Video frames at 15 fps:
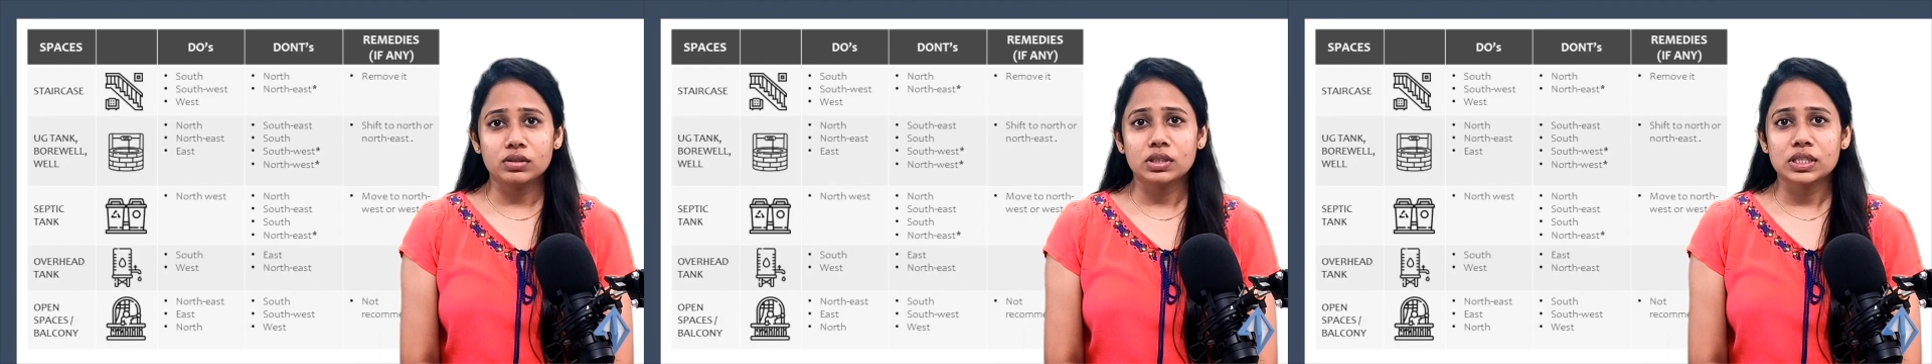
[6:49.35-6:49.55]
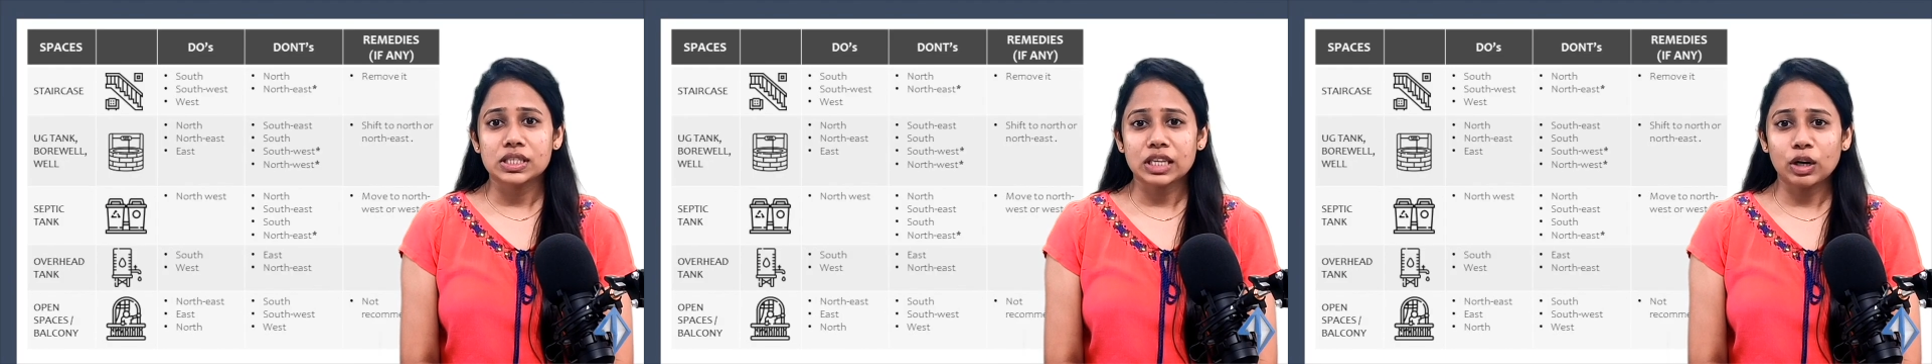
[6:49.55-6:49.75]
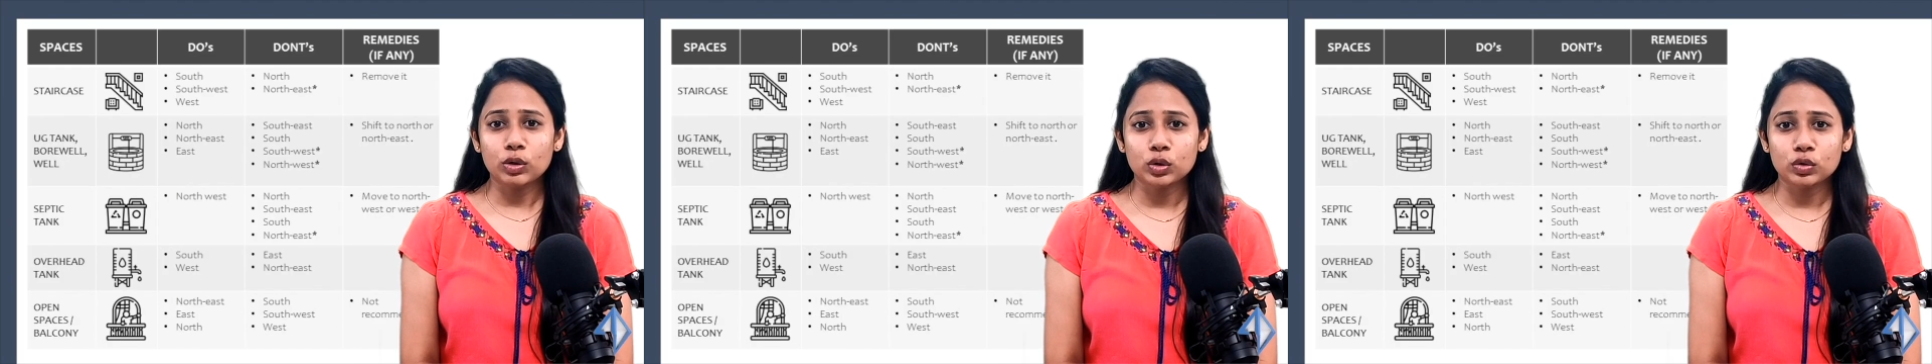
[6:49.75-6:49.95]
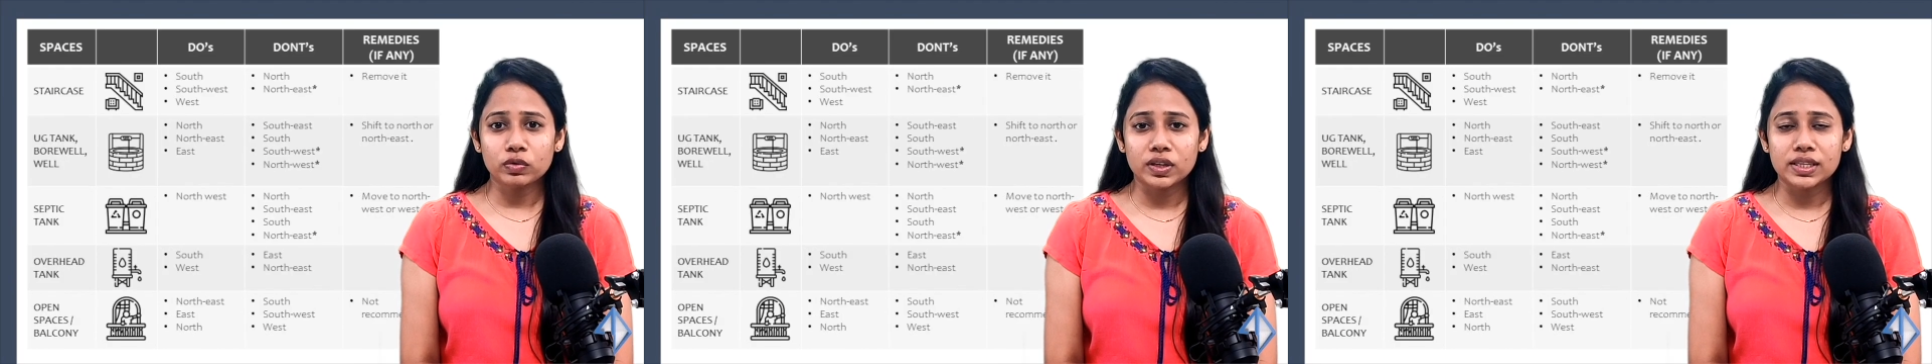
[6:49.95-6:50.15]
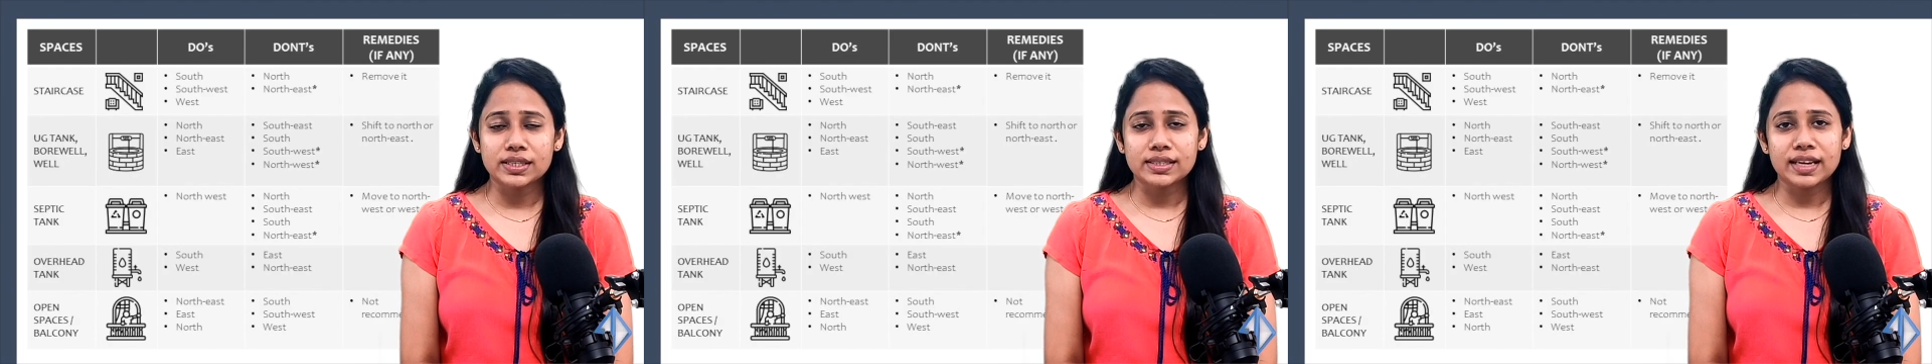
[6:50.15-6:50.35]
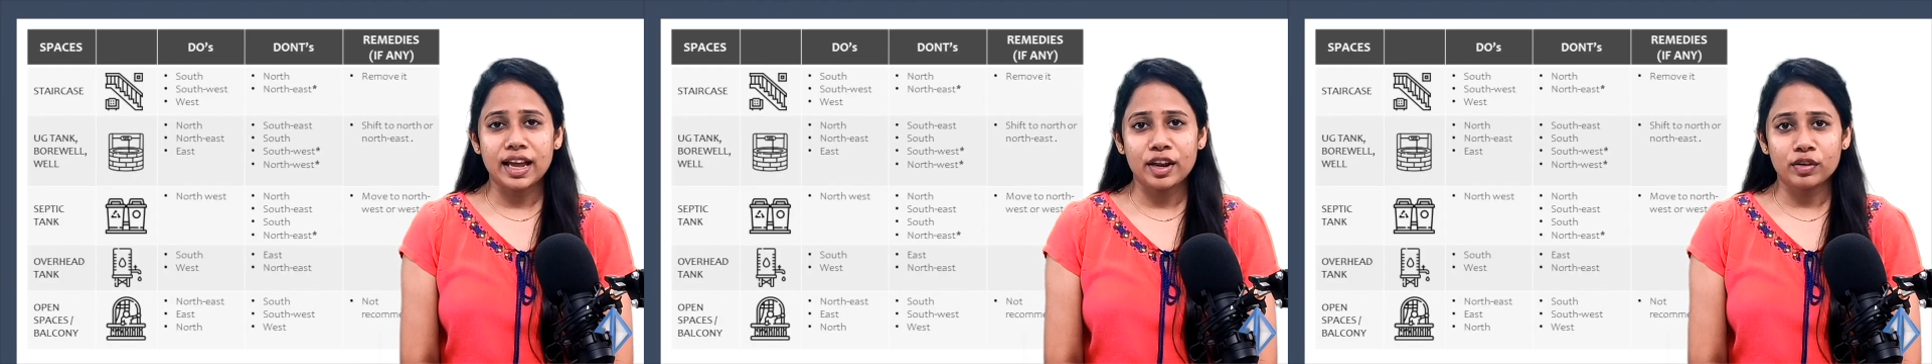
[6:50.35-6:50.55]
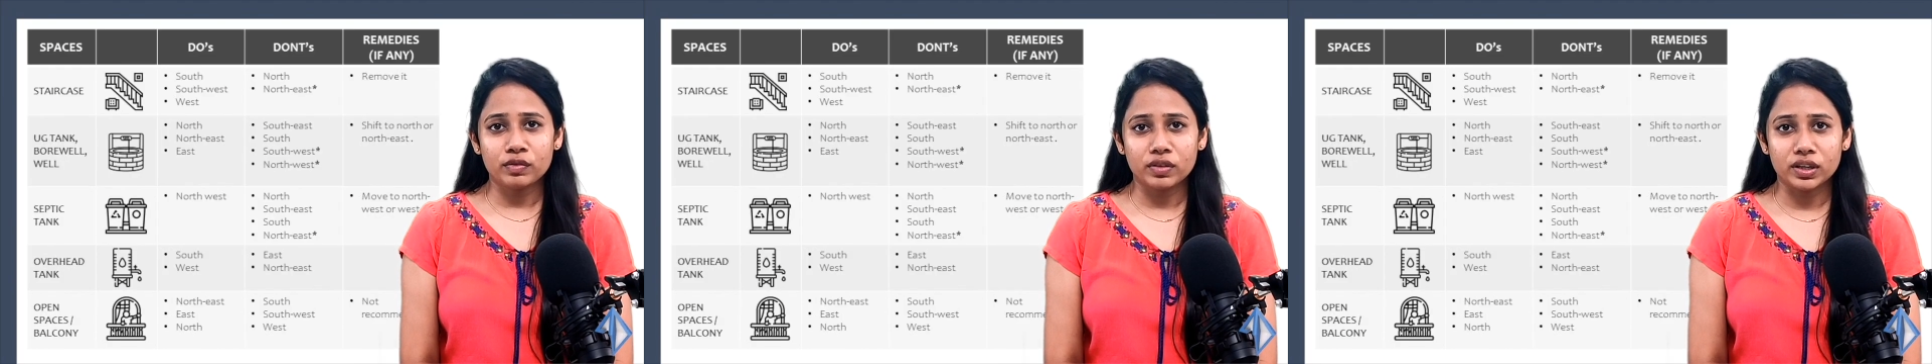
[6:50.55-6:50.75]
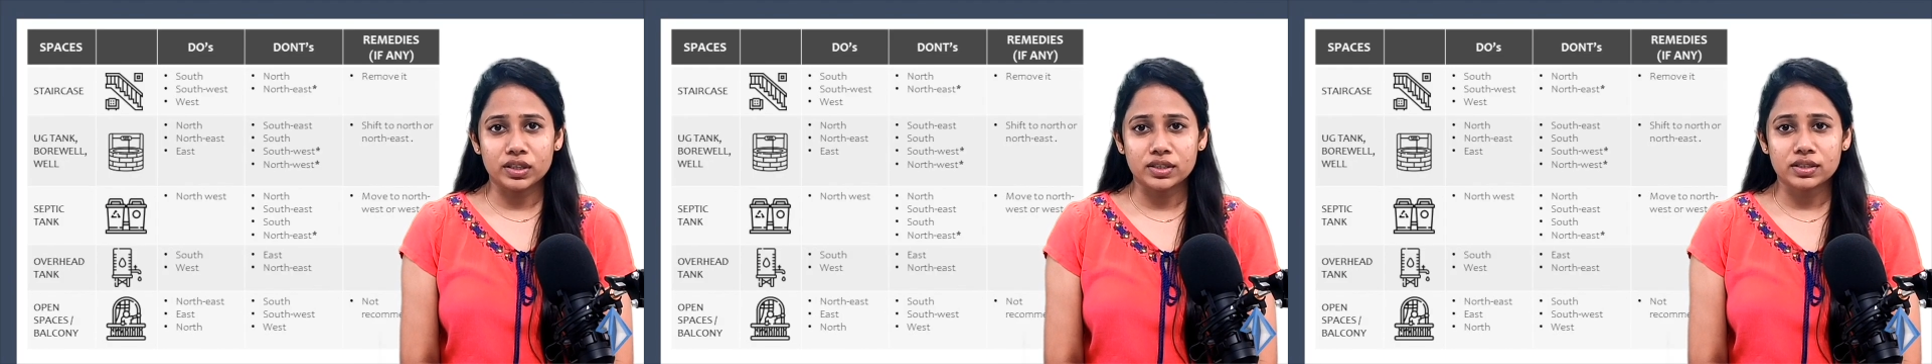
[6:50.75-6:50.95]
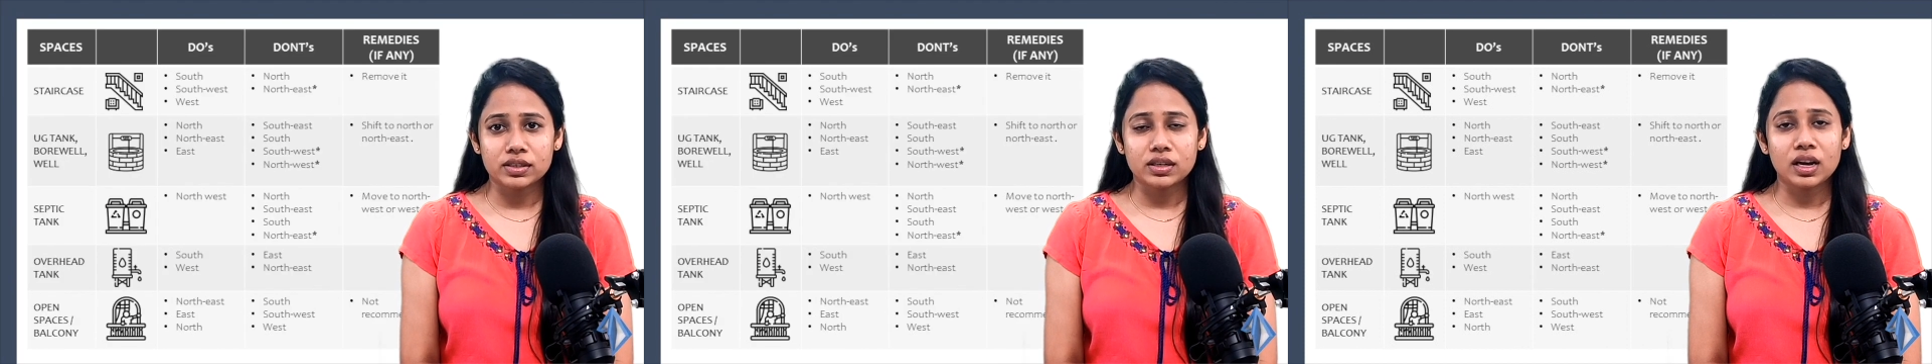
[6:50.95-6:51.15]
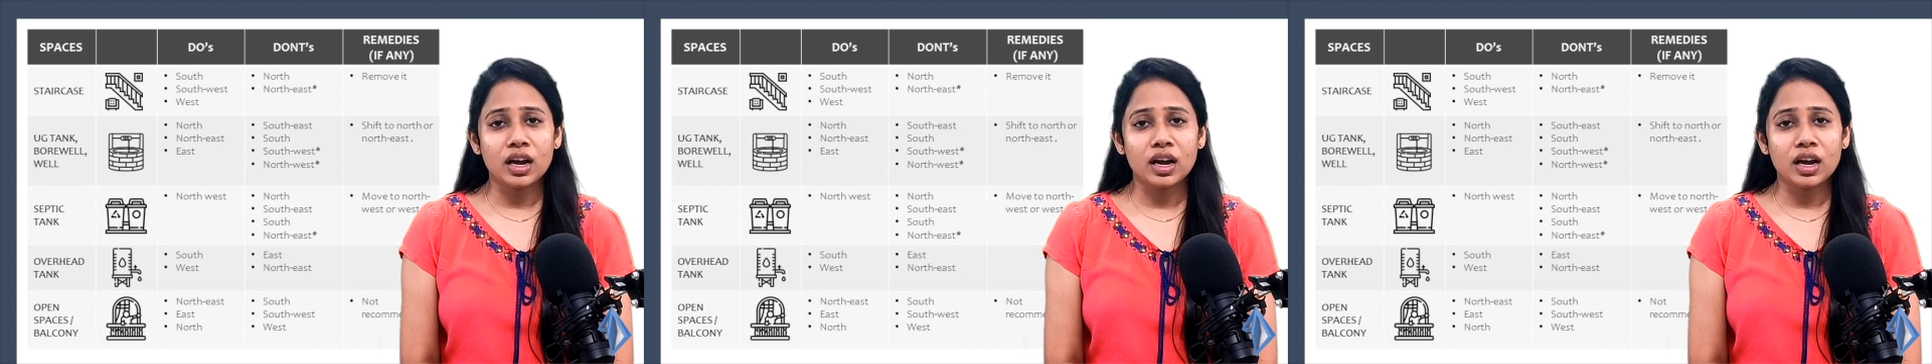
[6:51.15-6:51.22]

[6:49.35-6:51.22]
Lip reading: southwest and west